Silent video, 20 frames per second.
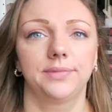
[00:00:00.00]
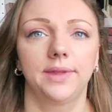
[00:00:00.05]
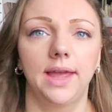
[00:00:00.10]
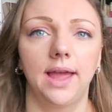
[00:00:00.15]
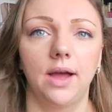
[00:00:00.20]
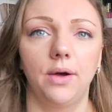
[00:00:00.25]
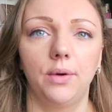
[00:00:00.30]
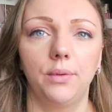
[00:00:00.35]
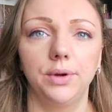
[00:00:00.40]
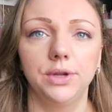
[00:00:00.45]

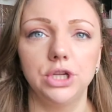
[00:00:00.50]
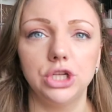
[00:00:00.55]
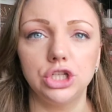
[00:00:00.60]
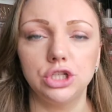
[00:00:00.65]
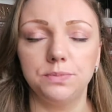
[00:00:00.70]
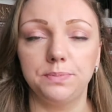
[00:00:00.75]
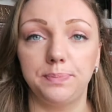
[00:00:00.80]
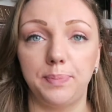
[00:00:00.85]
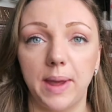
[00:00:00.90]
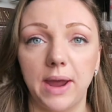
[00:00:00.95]
Now, I want you
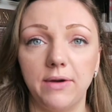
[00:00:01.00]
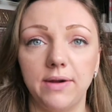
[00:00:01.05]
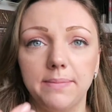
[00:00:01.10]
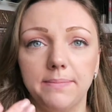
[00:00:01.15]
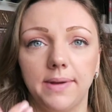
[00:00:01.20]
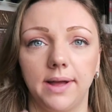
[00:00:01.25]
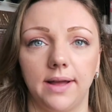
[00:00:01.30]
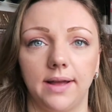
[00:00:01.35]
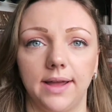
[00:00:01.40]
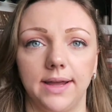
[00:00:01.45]
to bear
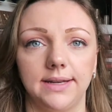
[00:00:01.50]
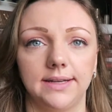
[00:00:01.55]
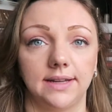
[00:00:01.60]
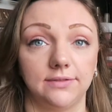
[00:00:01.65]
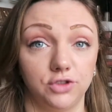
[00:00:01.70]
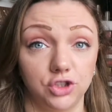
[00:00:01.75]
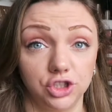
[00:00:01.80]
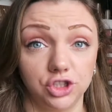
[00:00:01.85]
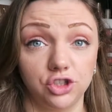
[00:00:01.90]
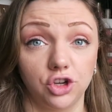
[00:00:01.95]
in mind,
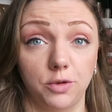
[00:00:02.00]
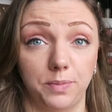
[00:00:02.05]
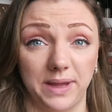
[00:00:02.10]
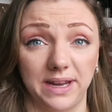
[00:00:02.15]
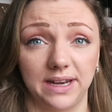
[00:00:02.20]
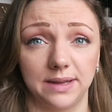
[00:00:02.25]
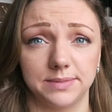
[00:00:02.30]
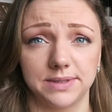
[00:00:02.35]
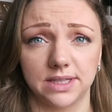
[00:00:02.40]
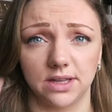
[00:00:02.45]
I've just took a
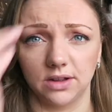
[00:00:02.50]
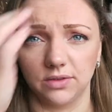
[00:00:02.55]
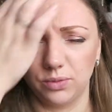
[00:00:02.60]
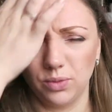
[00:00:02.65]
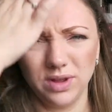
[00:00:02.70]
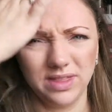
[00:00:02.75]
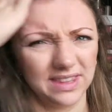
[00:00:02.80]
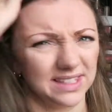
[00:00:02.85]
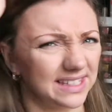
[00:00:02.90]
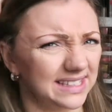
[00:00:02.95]
pink lipstick off.
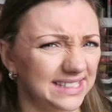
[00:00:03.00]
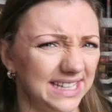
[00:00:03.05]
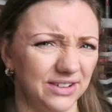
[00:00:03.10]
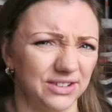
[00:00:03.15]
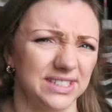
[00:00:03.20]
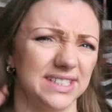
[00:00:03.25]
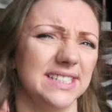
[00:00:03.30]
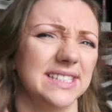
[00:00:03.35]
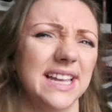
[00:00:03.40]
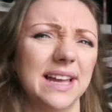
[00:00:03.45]
What
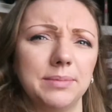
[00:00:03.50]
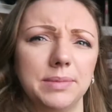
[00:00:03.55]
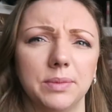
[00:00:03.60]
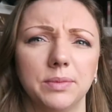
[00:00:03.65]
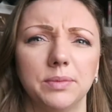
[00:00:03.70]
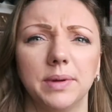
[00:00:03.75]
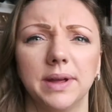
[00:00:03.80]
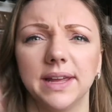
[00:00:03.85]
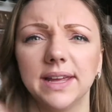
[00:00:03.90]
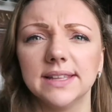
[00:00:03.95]
seriously is happening
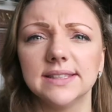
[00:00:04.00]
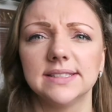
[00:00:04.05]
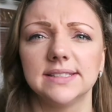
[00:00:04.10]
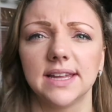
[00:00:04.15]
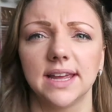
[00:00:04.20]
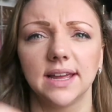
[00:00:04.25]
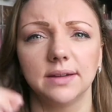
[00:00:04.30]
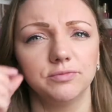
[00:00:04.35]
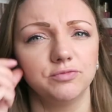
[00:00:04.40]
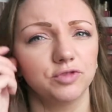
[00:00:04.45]
with my hair
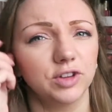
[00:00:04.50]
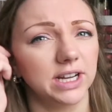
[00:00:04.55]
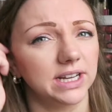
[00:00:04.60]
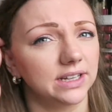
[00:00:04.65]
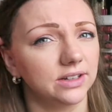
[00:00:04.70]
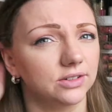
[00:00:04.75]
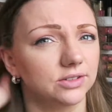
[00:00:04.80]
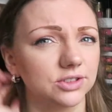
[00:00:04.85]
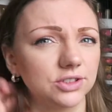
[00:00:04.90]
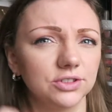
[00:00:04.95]
today? I'm
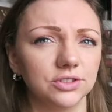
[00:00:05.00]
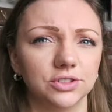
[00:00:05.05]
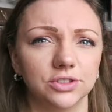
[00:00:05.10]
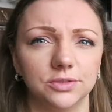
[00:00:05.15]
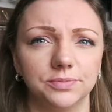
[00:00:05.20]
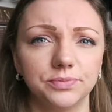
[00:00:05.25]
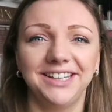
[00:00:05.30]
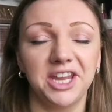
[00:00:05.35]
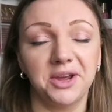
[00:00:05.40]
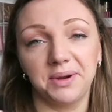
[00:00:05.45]
really not too
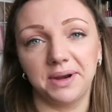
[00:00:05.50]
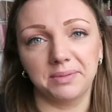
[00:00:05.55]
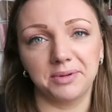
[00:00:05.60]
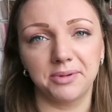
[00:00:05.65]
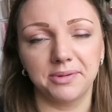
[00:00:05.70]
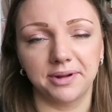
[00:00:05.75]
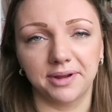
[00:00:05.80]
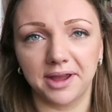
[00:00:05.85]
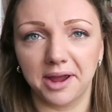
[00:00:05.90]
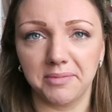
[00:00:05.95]
sure. Knowing I'm
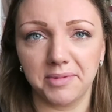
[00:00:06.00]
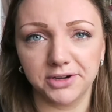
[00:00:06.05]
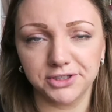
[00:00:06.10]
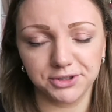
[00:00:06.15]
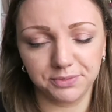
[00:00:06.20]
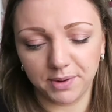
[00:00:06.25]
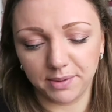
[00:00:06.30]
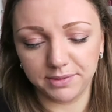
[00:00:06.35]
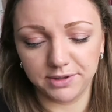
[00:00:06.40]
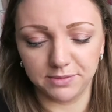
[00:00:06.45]
coming on camera, I
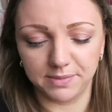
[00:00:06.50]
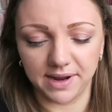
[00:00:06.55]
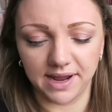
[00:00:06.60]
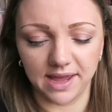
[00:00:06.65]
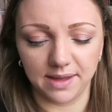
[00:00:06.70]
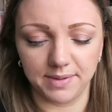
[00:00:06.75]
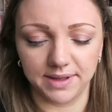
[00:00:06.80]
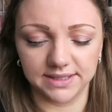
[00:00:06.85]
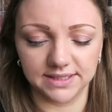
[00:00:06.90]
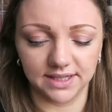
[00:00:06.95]
should probably do my
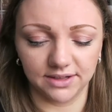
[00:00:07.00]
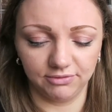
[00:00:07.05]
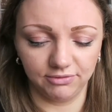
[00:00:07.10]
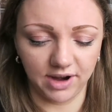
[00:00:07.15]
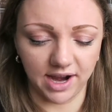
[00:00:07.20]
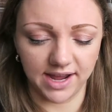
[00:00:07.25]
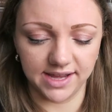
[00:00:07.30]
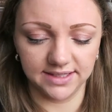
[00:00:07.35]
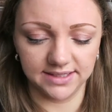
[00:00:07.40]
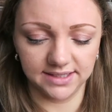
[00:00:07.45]
hair better.
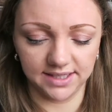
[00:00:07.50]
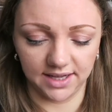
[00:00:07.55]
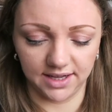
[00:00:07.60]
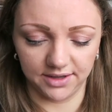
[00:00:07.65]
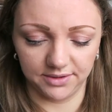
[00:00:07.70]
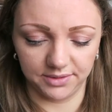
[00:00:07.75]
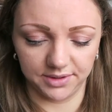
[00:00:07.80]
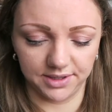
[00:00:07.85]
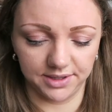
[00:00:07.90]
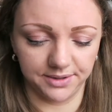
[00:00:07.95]
Right, so
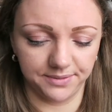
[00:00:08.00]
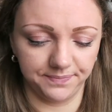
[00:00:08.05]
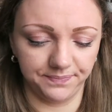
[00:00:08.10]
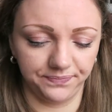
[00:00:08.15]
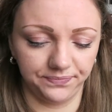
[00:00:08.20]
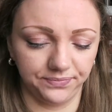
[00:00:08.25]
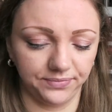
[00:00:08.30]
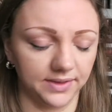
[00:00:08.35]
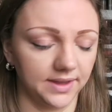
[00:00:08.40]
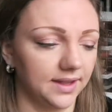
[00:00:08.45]

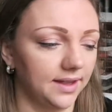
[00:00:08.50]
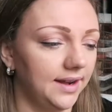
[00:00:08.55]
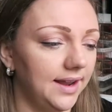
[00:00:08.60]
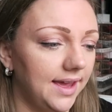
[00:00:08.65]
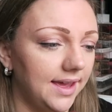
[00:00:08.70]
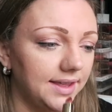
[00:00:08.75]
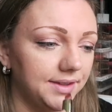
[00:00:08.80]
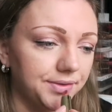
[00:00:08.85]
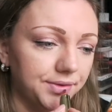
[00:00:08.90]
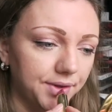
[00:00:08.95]

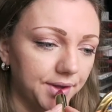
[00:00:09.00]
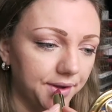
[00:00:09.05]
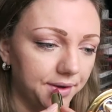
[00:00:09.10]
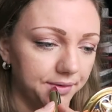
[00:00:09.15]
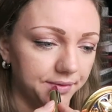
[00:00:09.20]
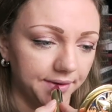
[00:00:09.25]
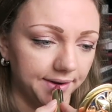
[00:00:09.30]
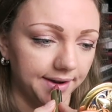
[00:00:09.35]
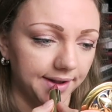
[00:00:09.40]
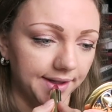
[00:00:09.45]
let's
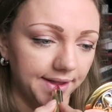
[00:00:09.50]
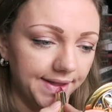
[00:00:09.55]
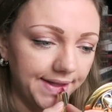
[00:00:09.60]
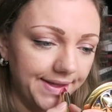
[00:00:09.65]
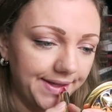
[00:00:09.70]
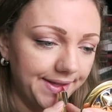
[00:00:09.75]
go for it.